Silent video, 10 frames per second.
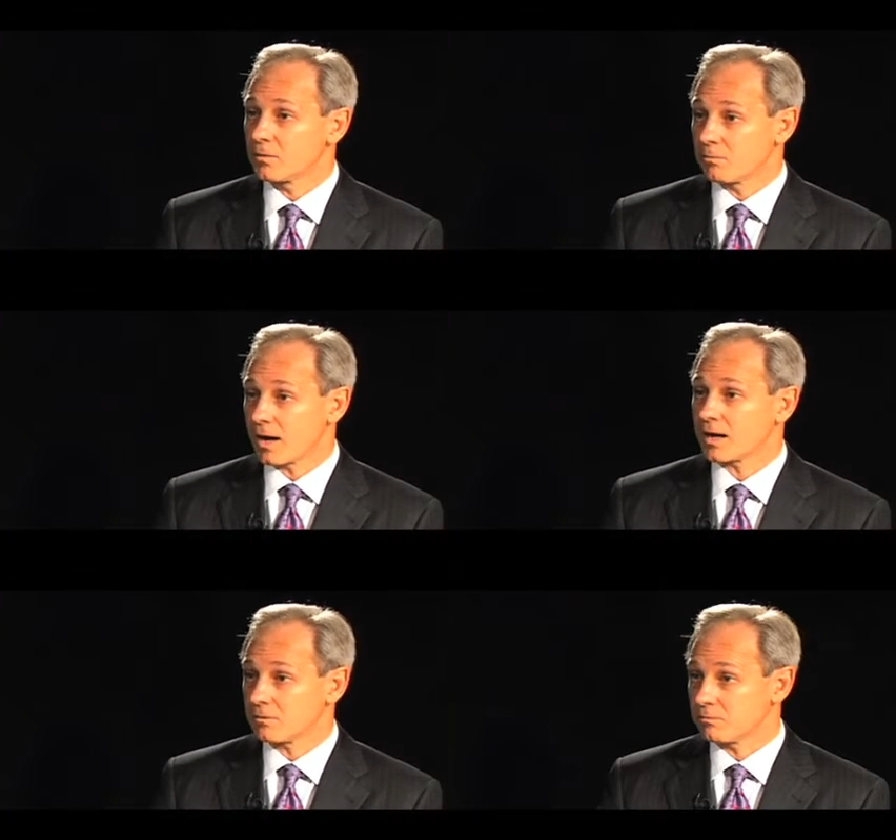
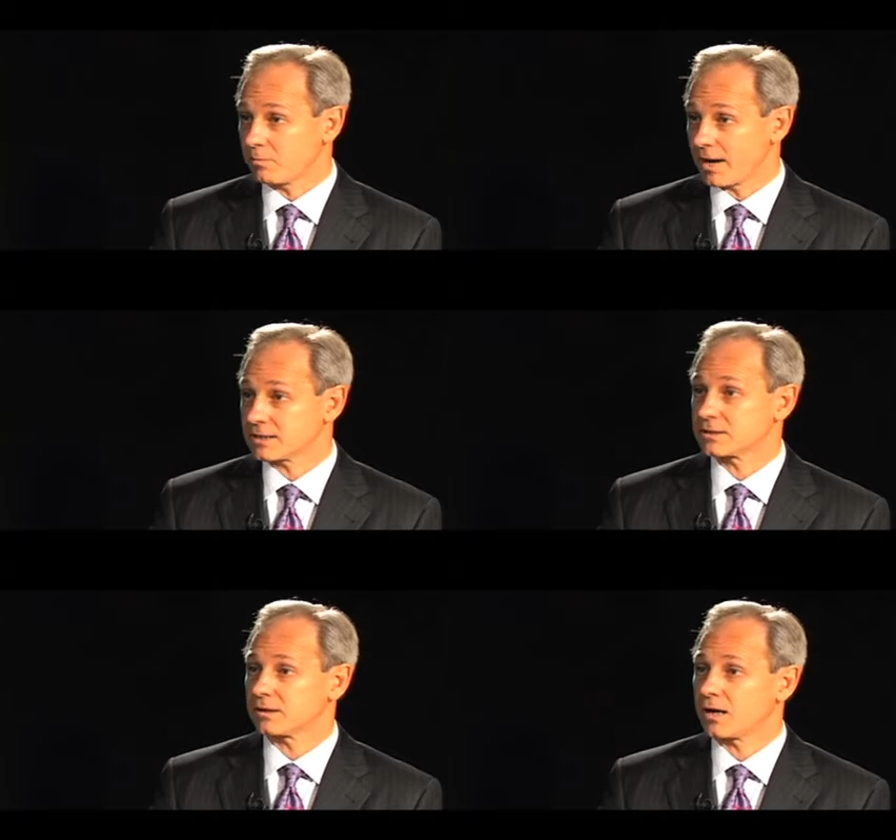may
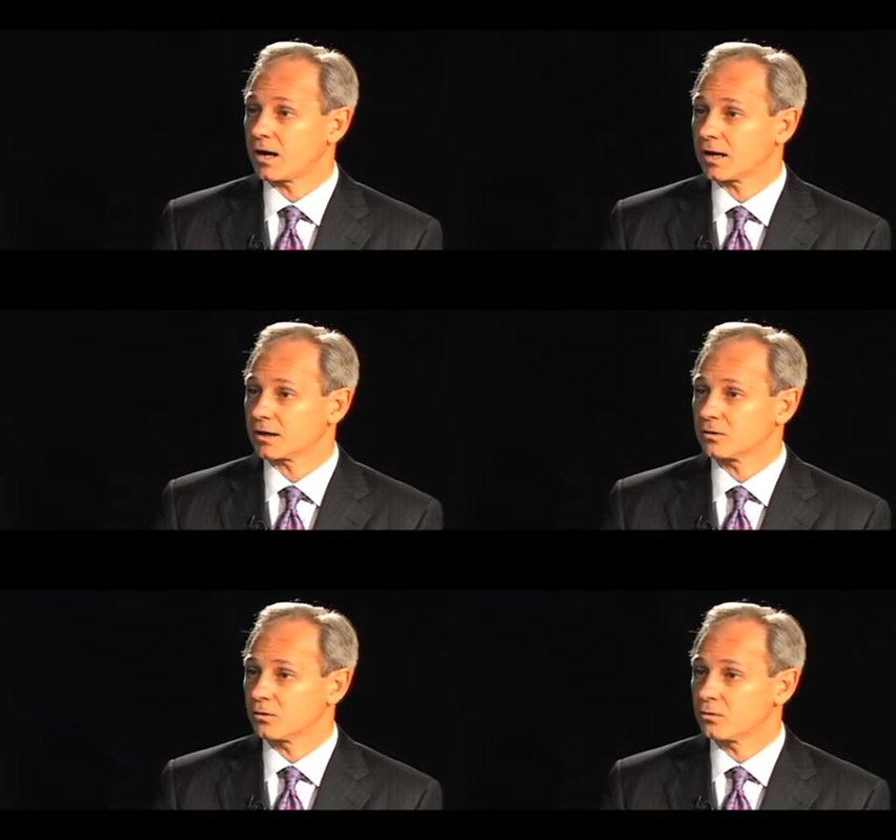best
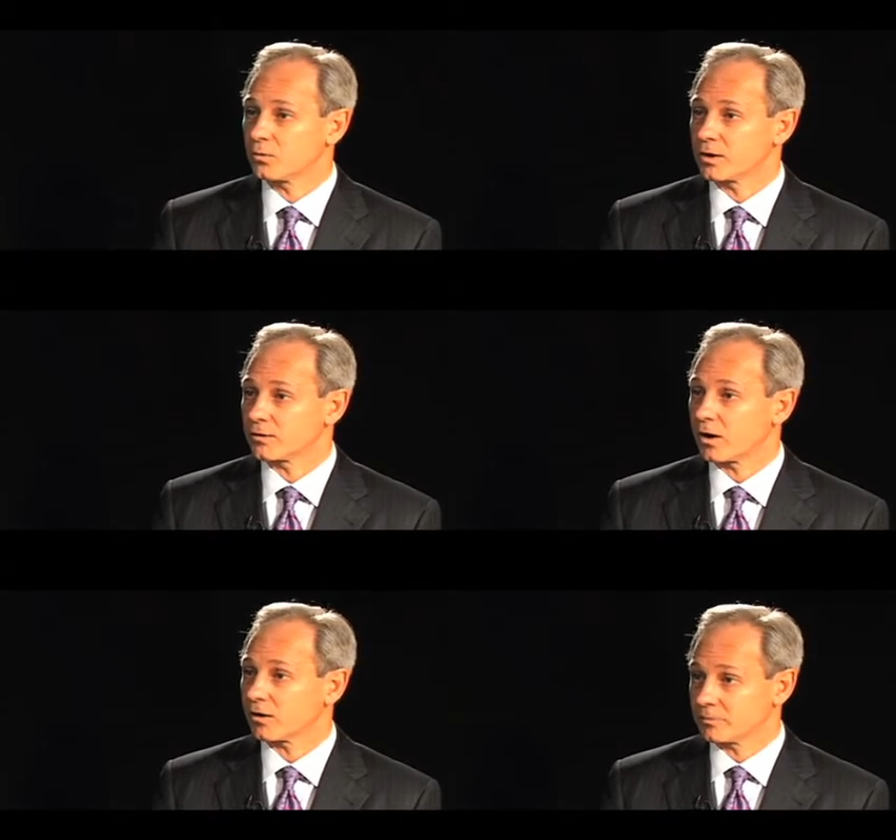align with
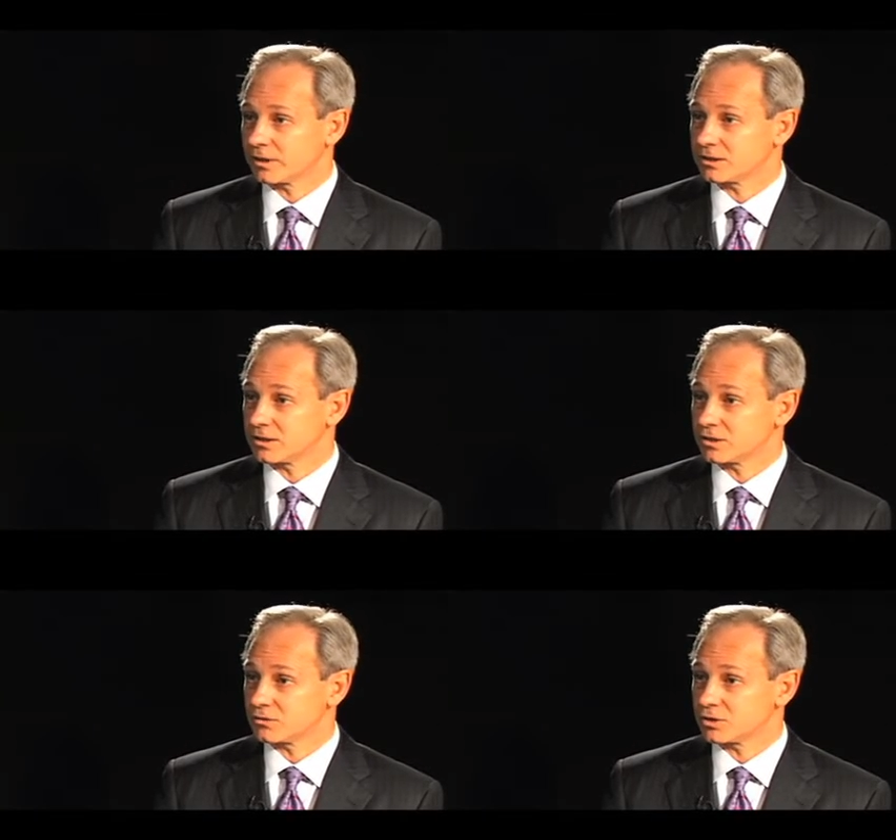our
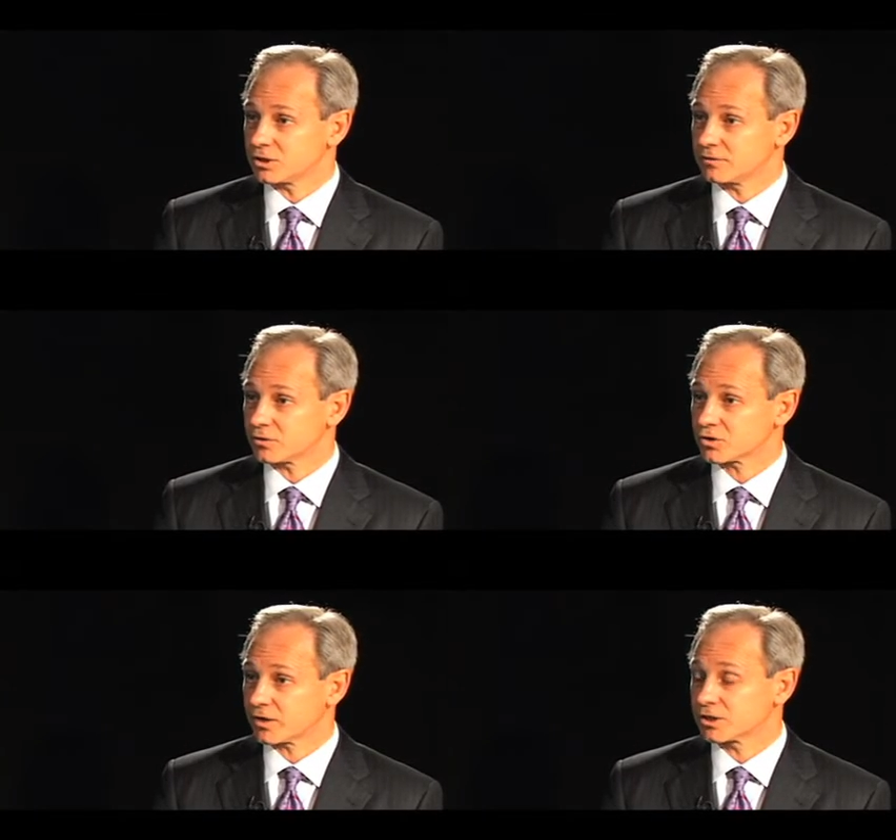ability to achieve
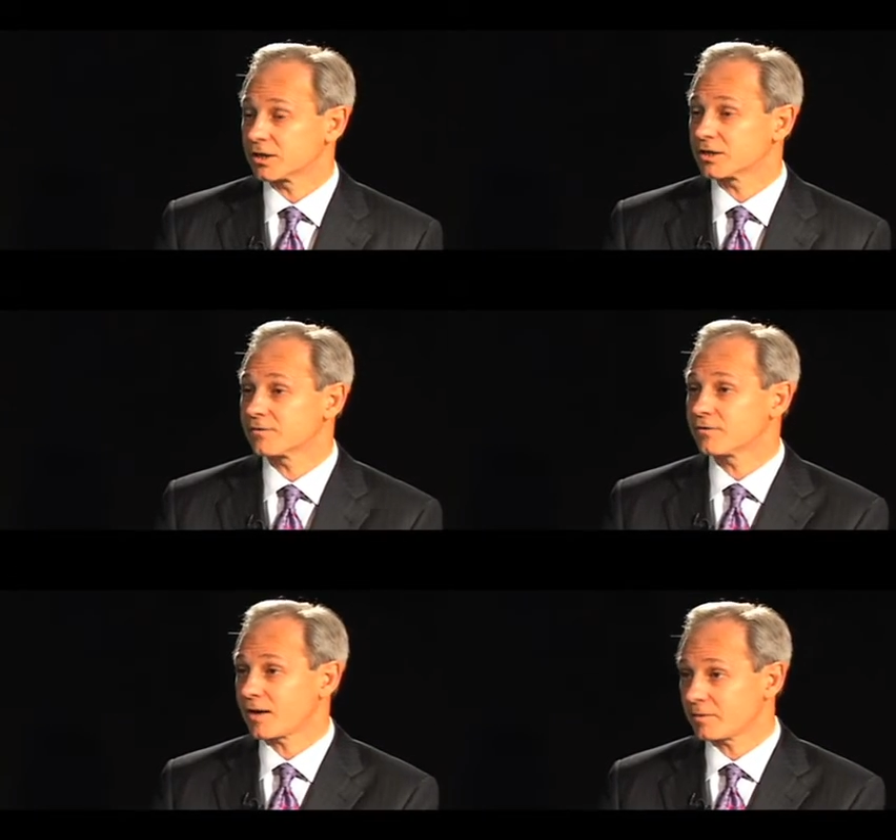our strategy and
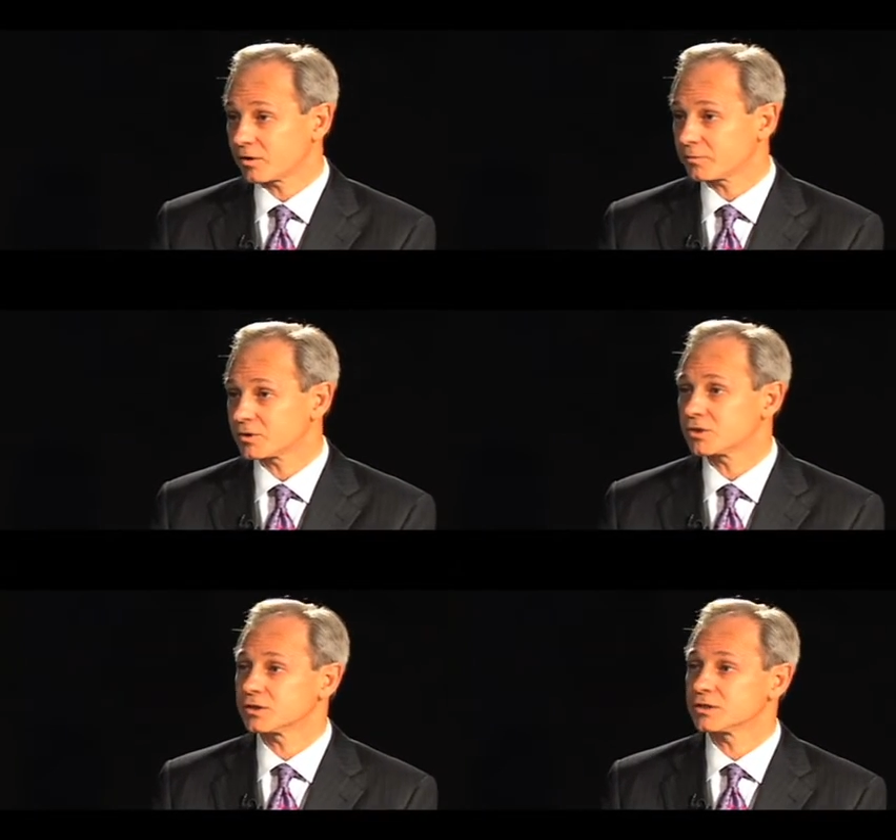give them an
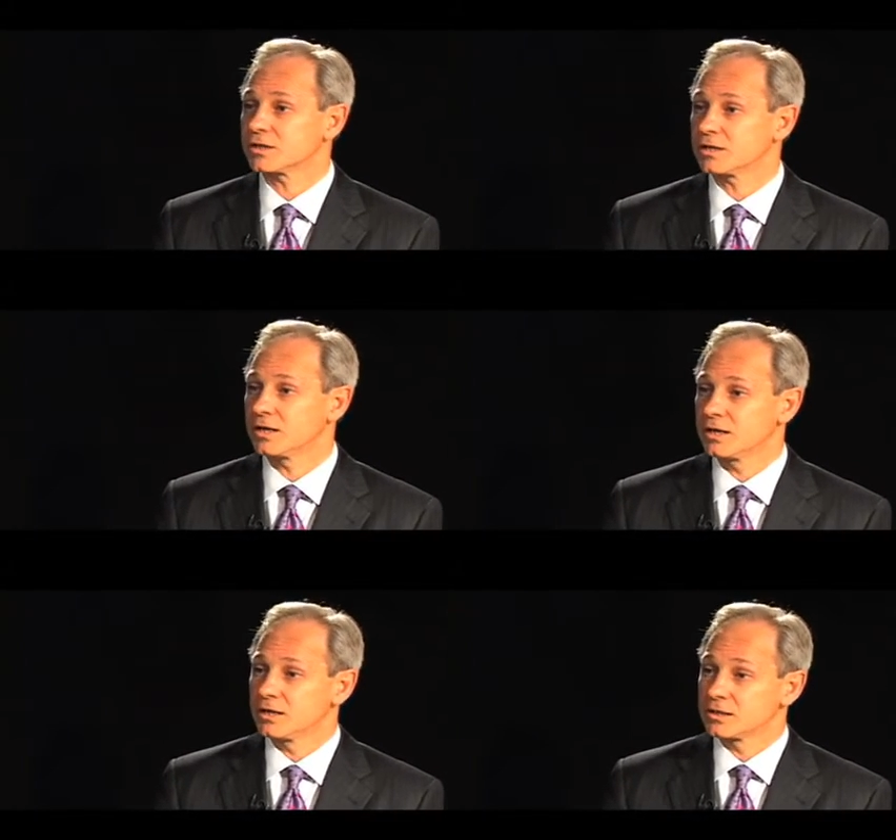opportunity
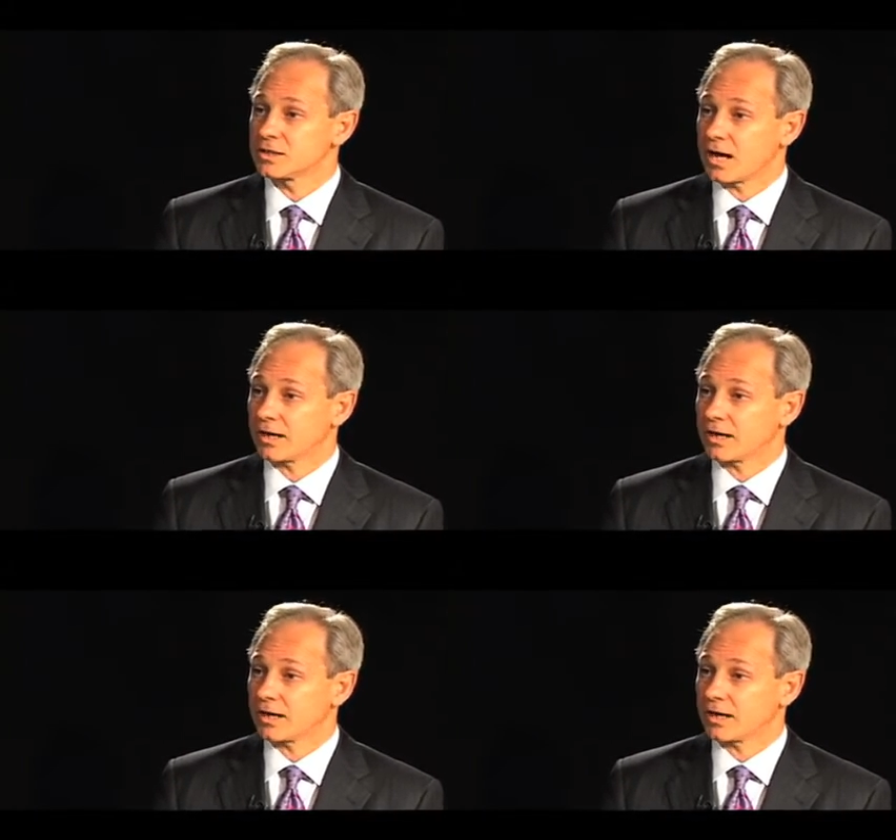to